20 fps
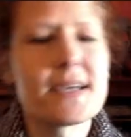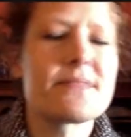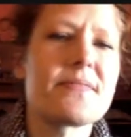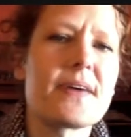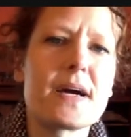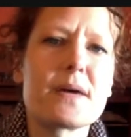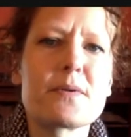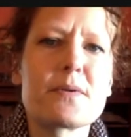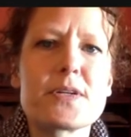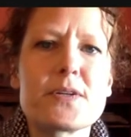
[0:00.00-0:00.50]

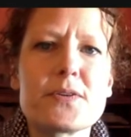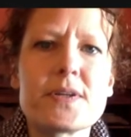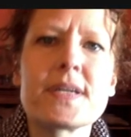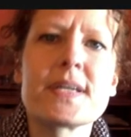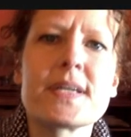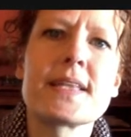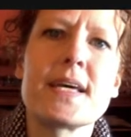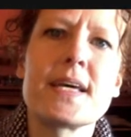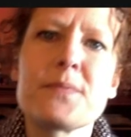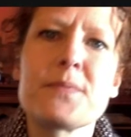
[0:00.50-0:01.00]
I were
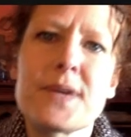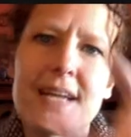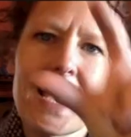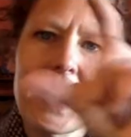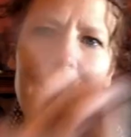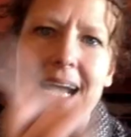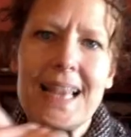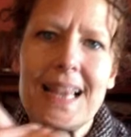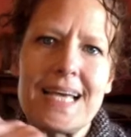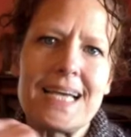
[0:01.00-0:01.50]
doing that one,
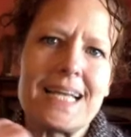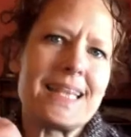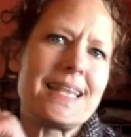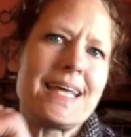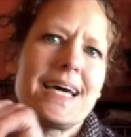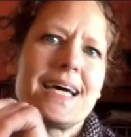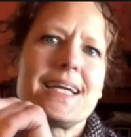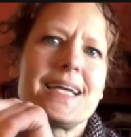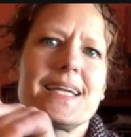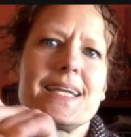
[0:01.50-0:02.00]
highlight
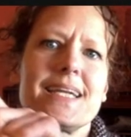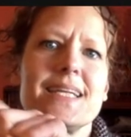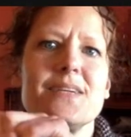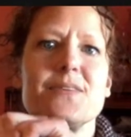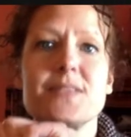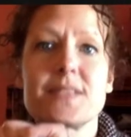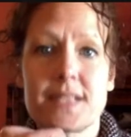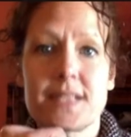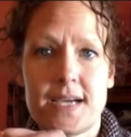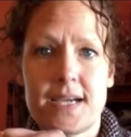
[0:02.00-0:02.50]
that
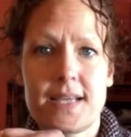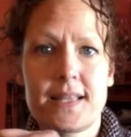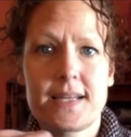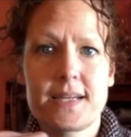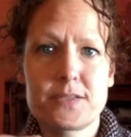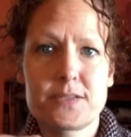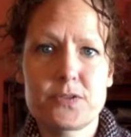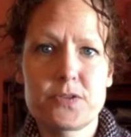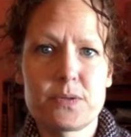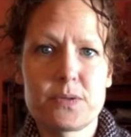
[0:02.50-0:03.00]
using the
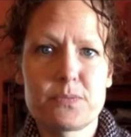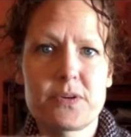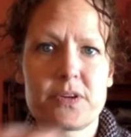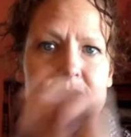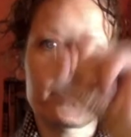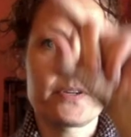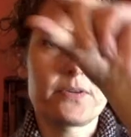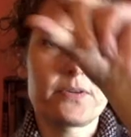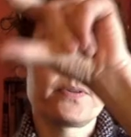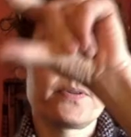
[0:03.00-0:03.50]
highlighting tool in
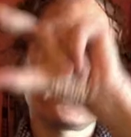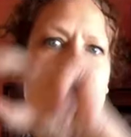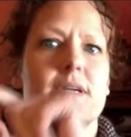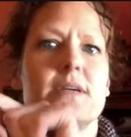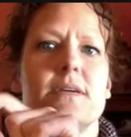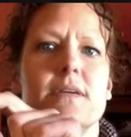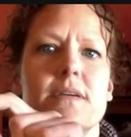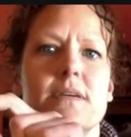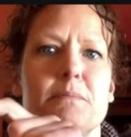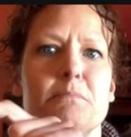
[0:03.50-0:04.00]
Preview, like
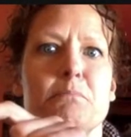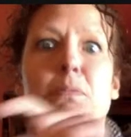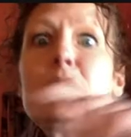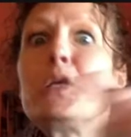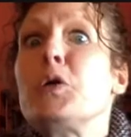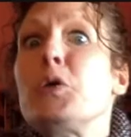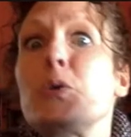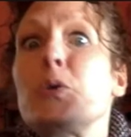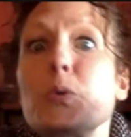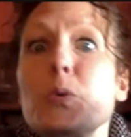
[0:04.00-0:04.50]

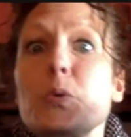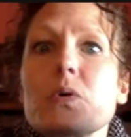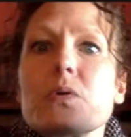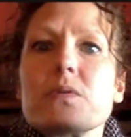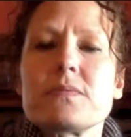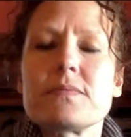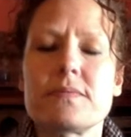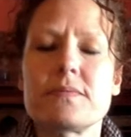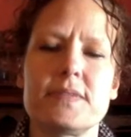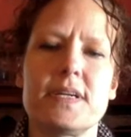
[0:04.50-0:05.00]
blue,
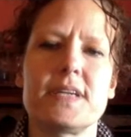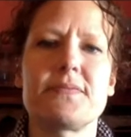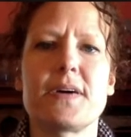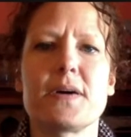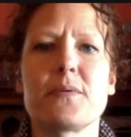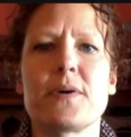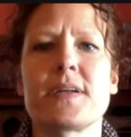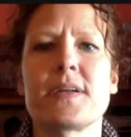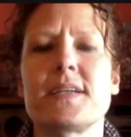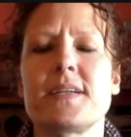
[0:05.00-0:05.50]
if I
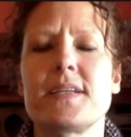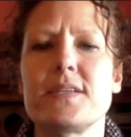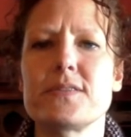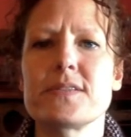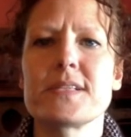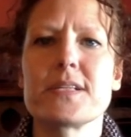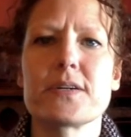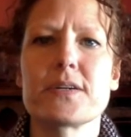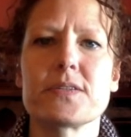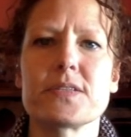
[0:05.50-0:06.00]
wanted to
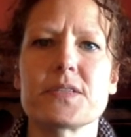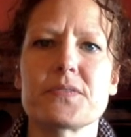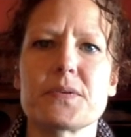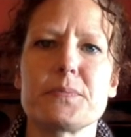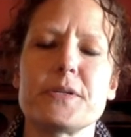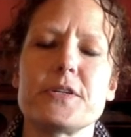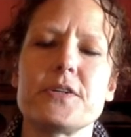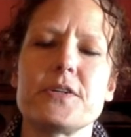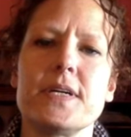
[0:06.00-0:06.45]
use logos for blue.